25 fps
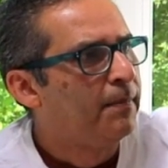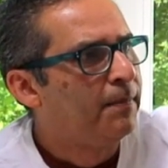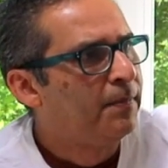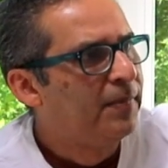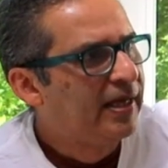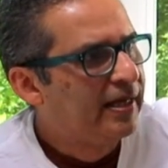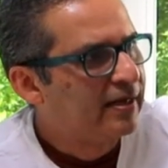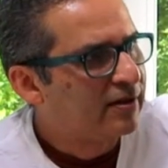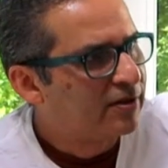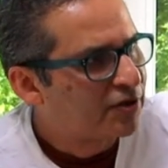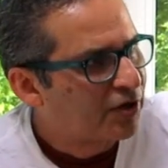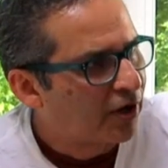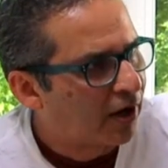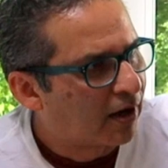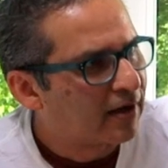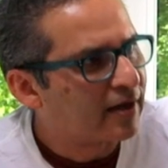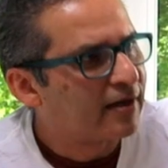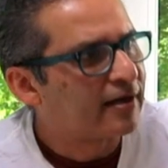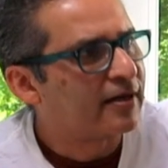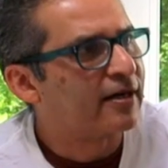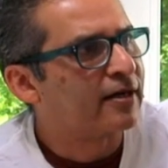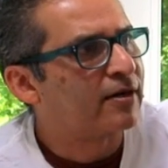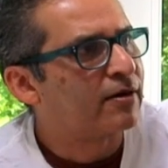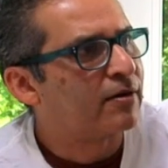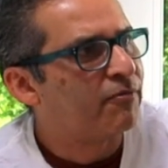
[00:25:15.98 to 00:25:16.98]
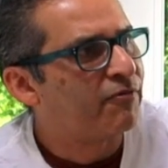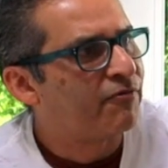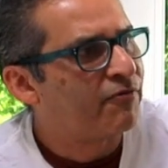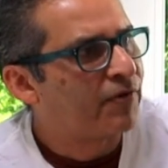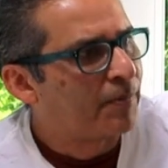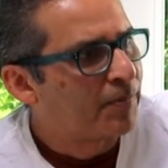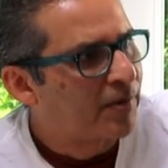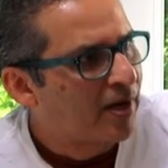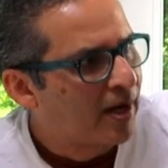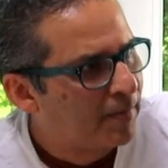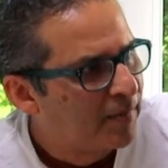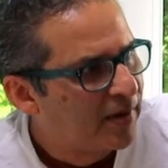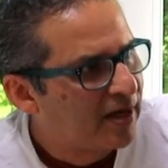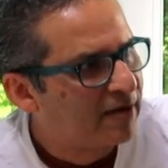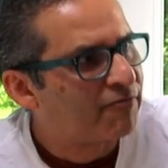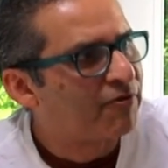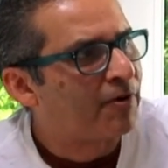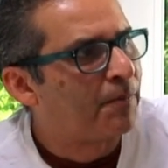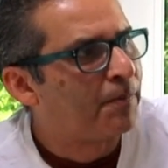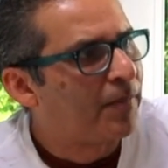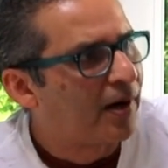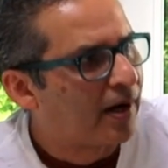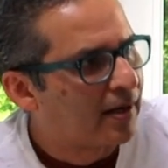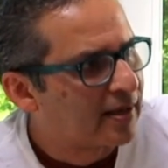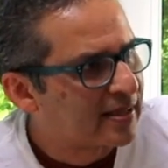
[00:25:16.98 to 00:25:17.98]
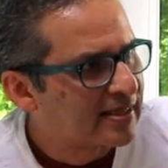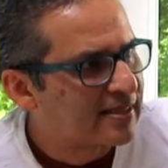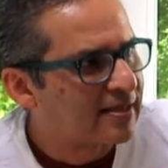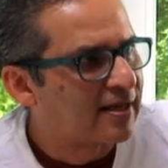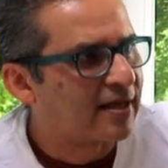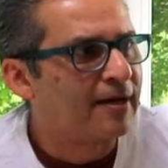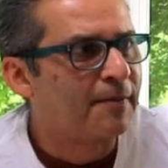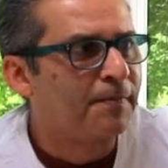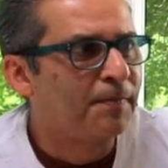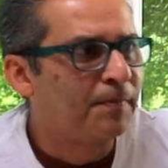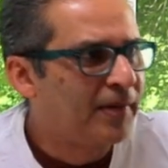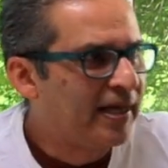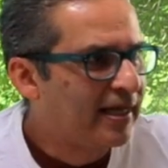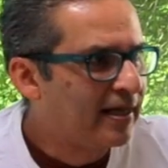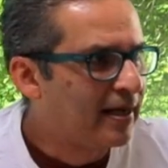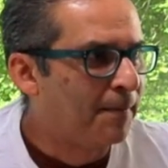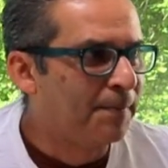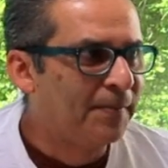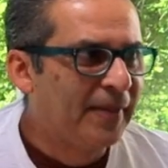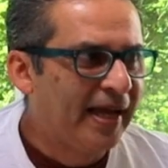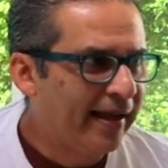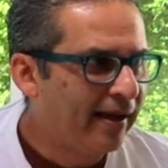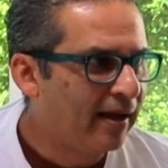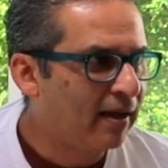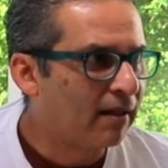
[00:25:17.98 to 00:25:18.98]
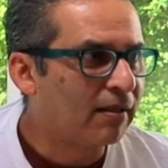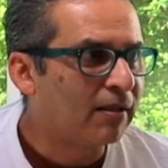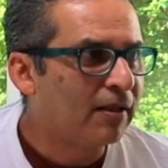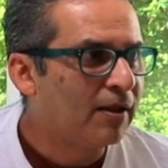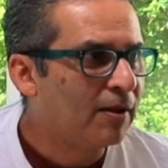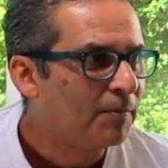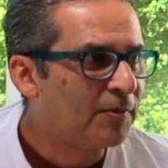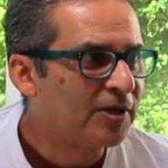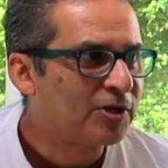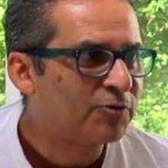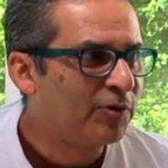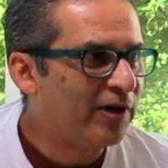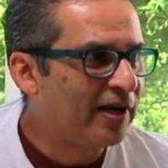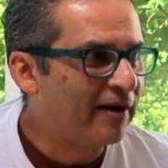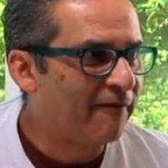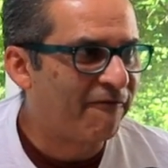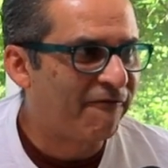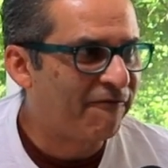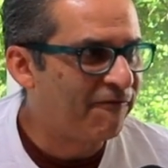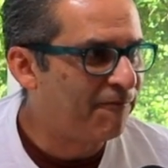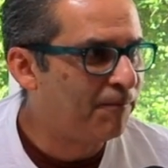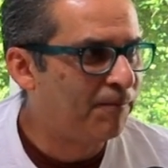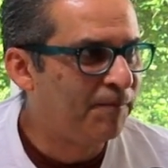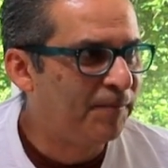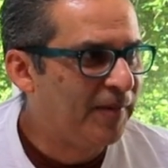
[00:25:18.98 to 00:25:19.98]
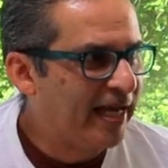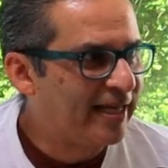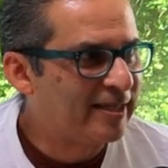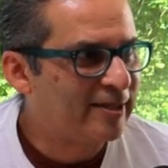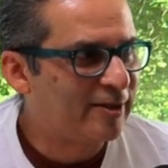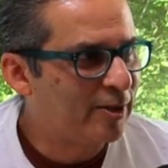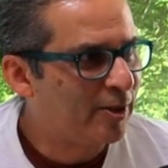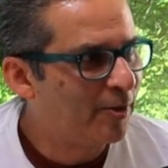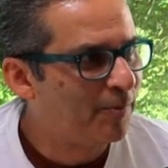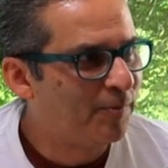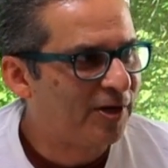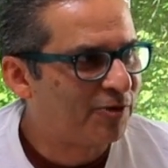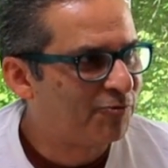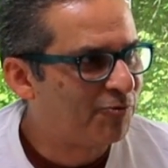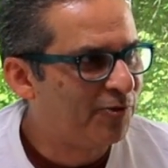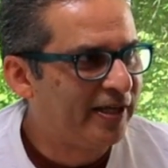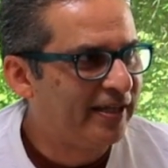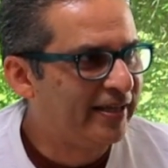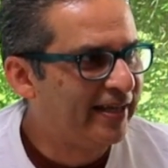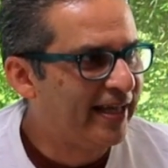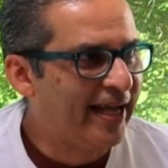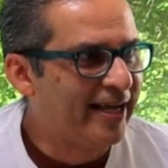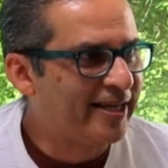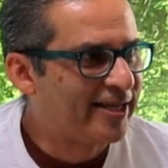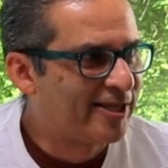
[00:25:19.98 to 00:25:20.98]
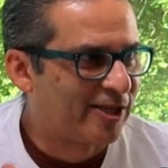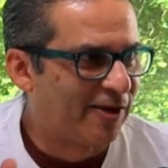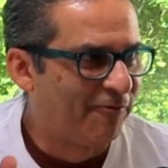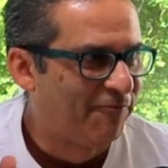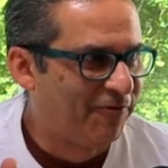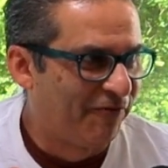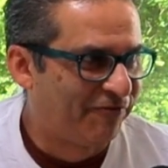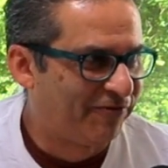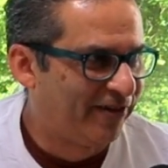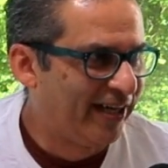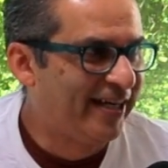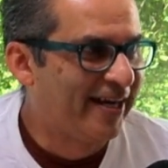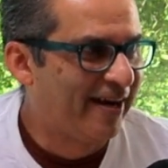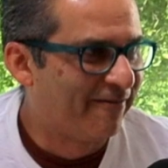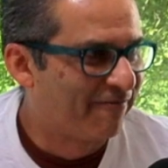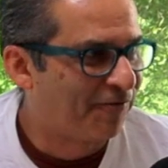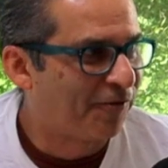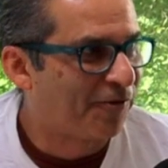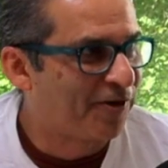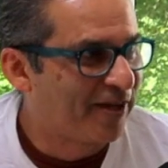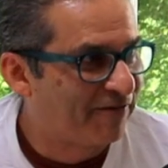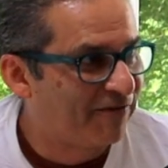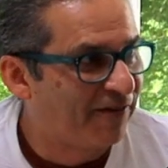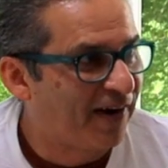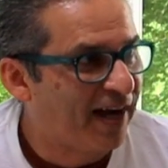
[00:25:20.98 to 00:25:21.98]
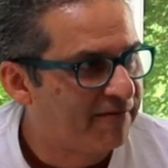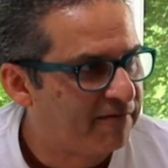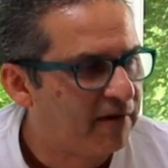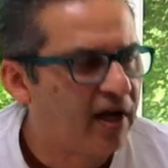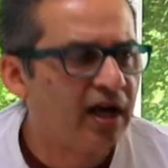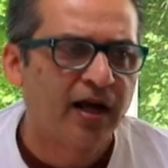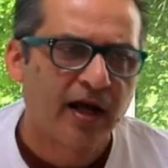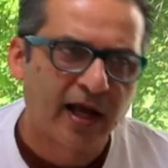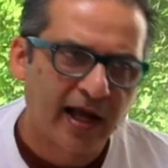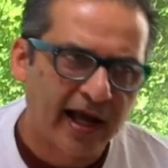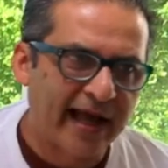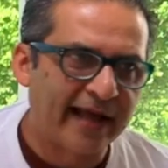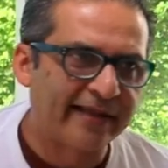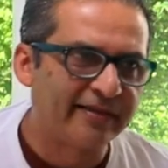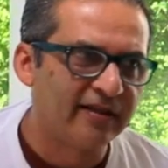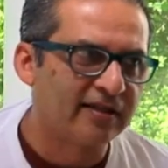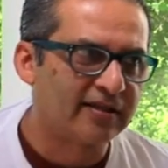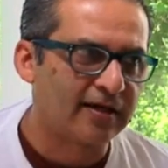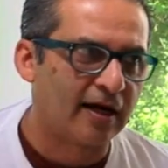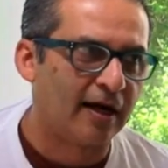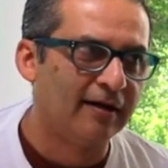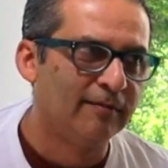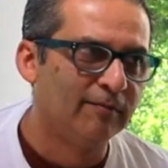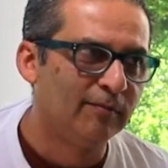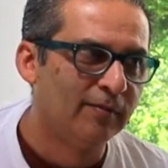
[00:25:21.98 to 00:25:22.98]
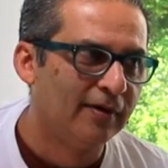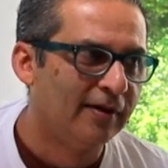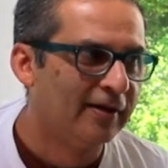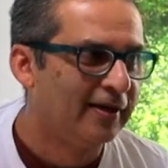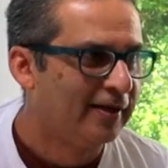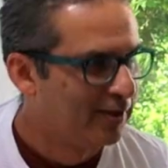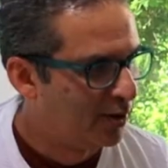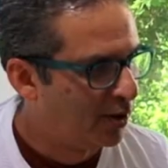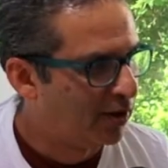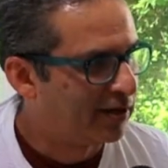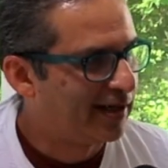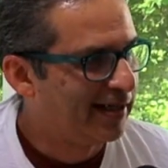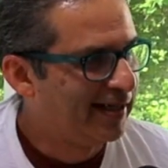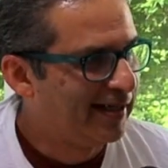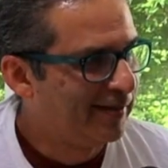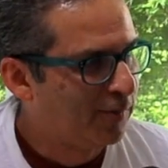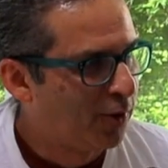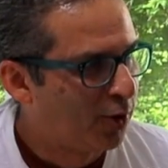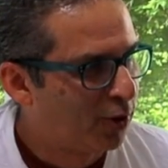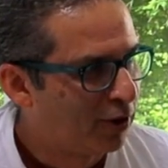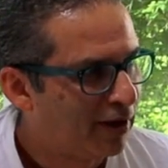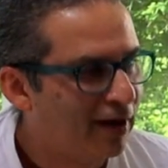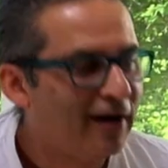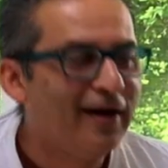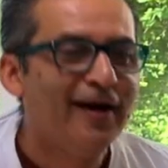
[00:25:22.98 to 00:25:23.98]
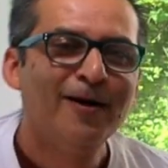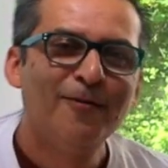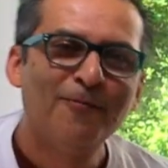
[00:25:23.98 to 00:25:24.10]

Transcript: being targeted from coming from Pakistan and being a male between the ages of 15 and 45 at the time, not anymore.